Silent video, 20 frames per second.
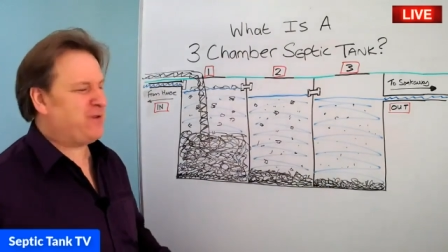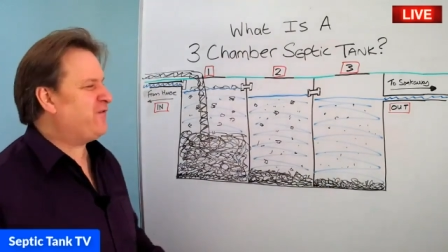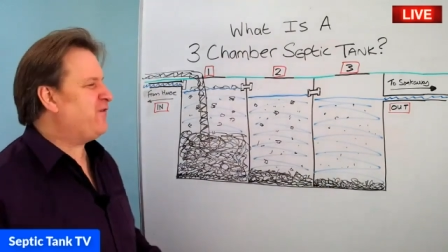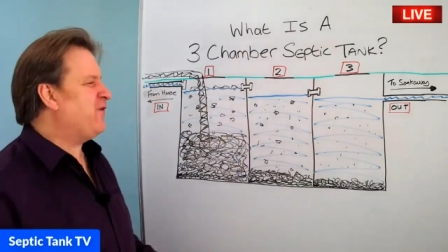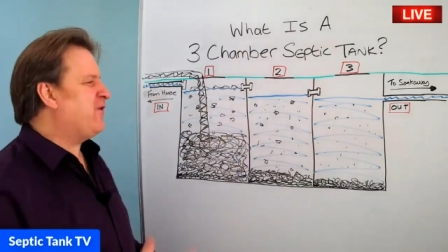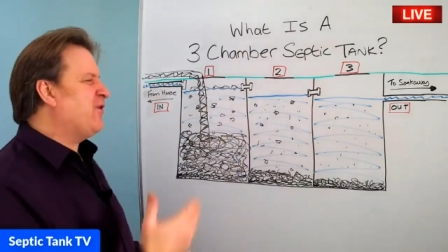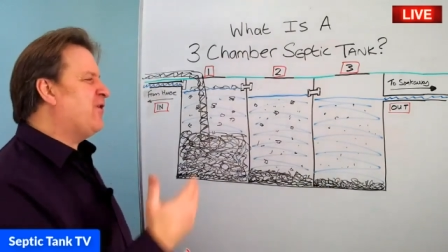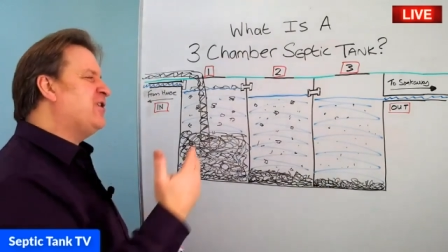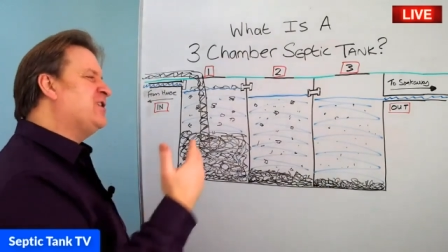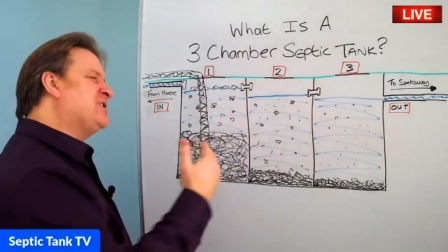If
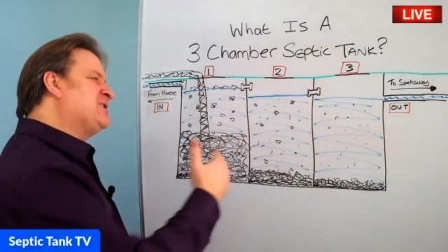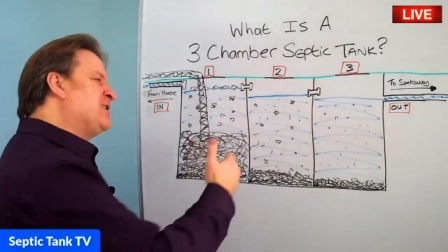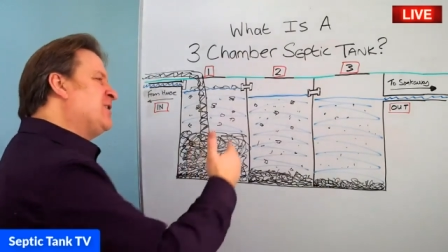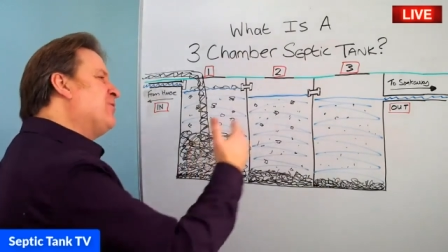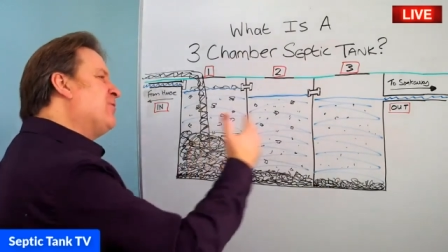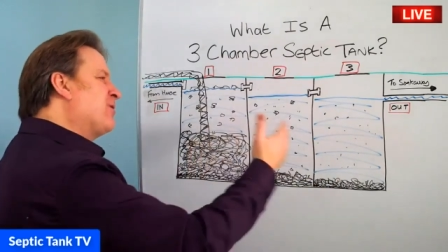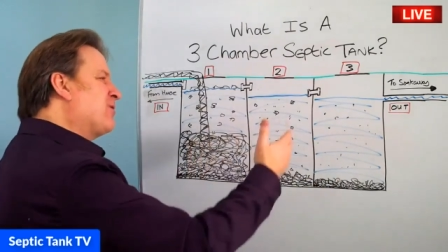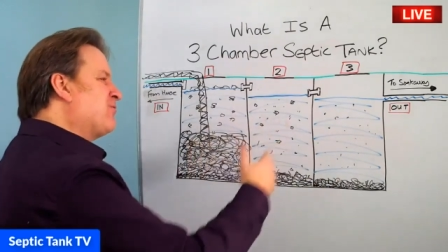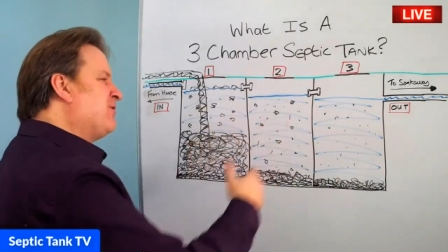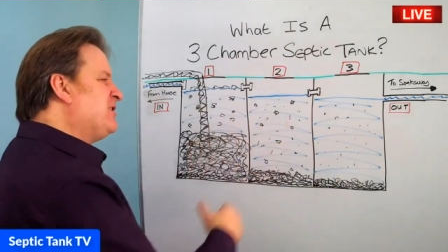you've got a
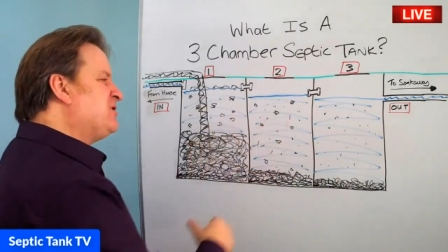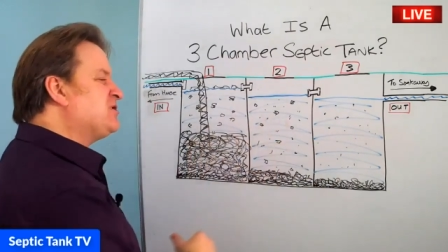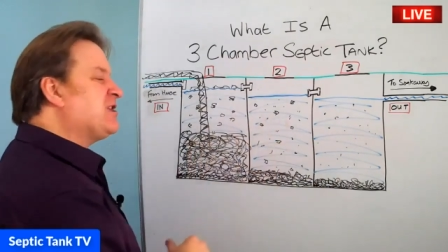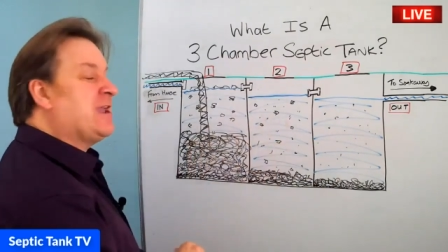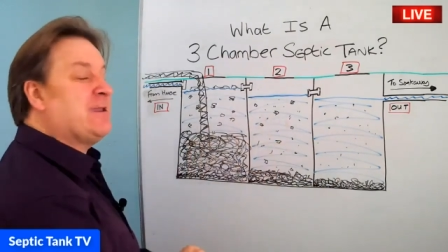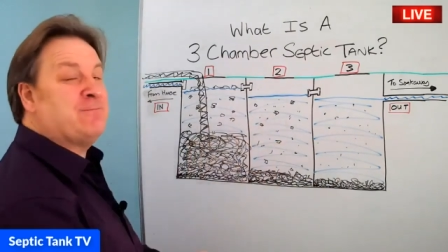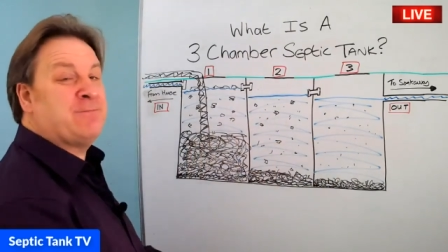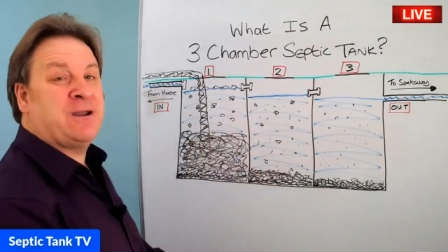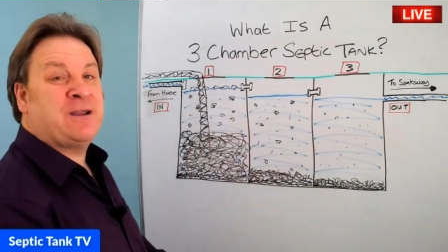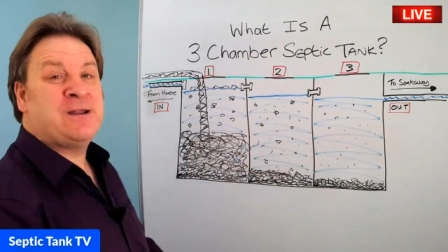two or three
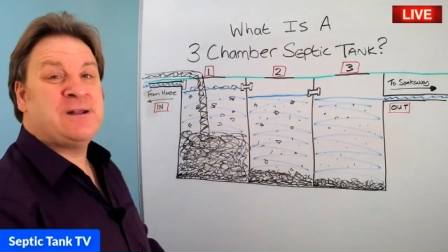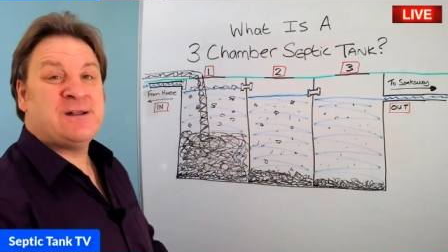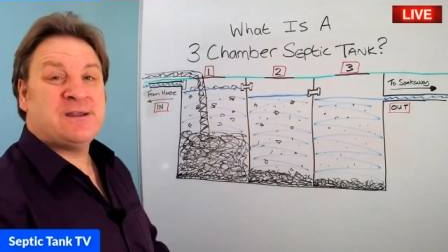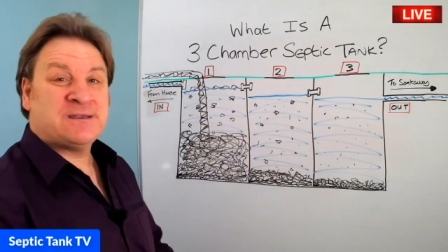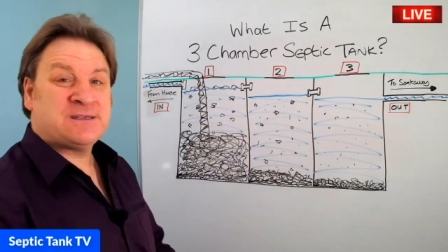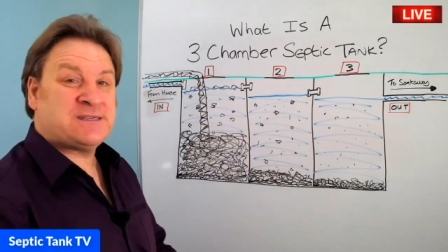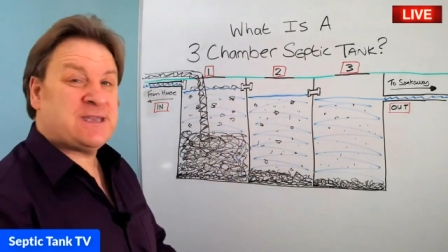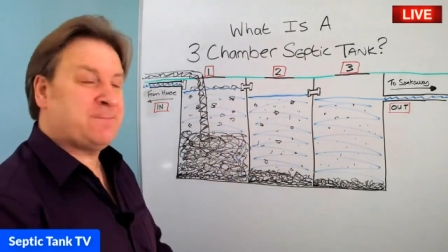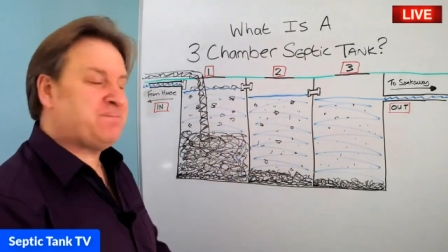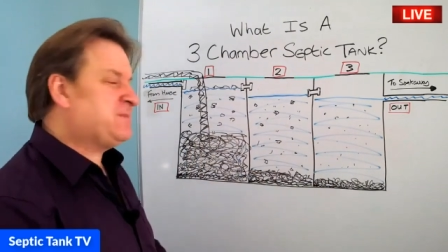chamber
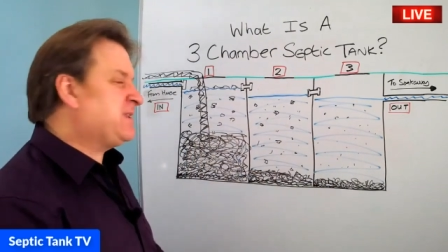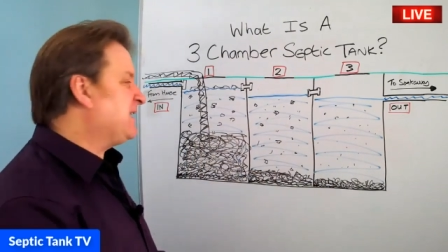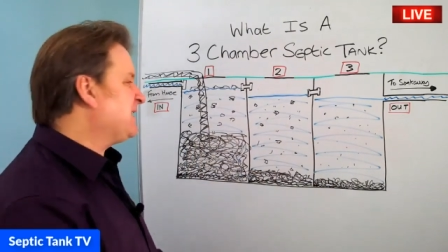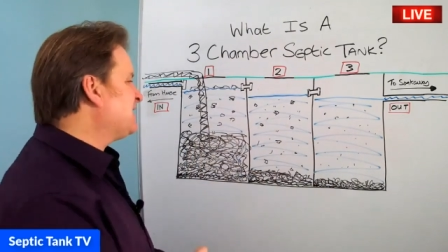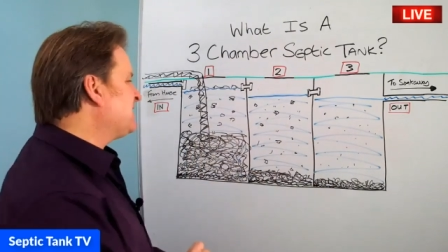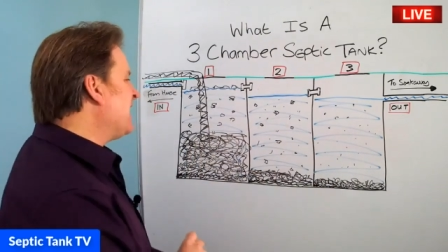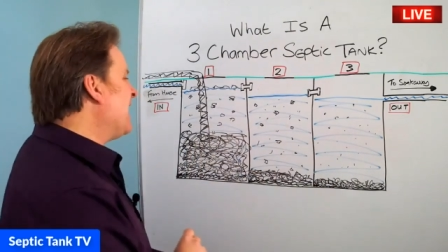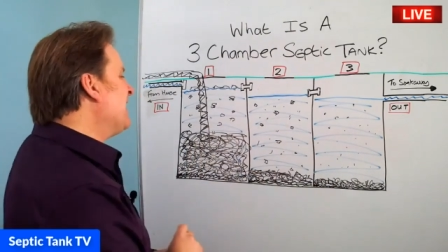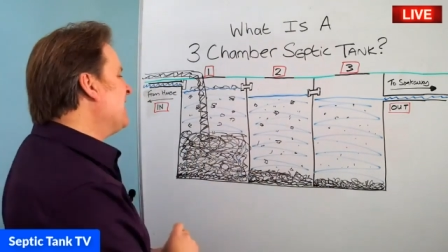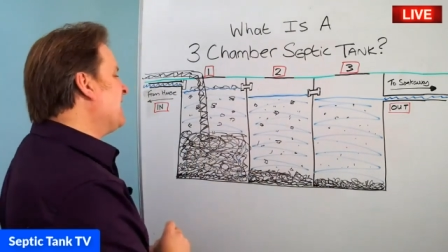septic
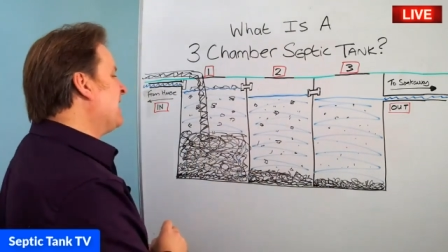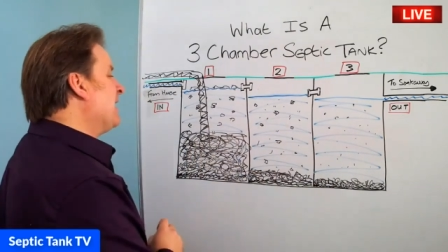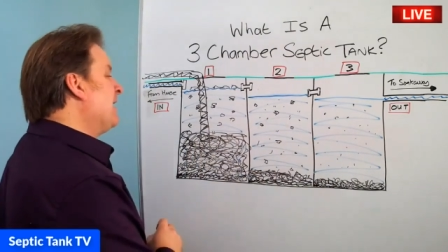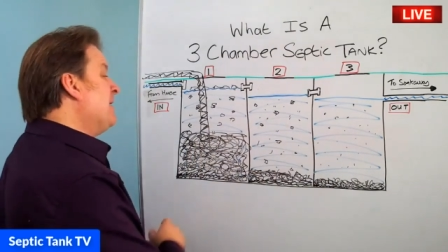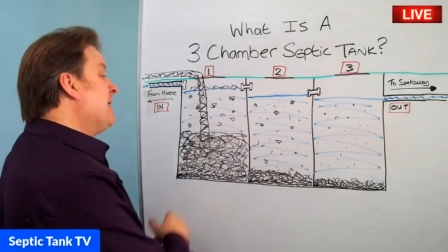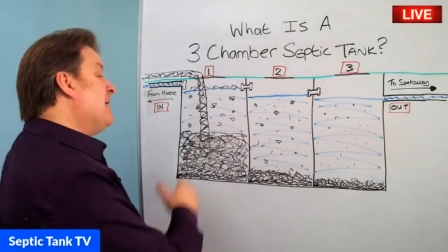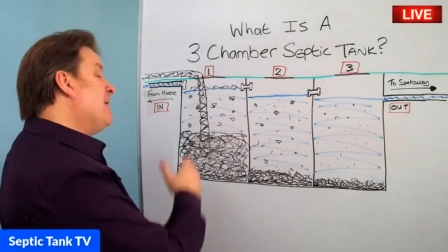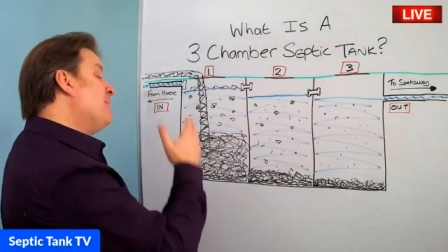tank,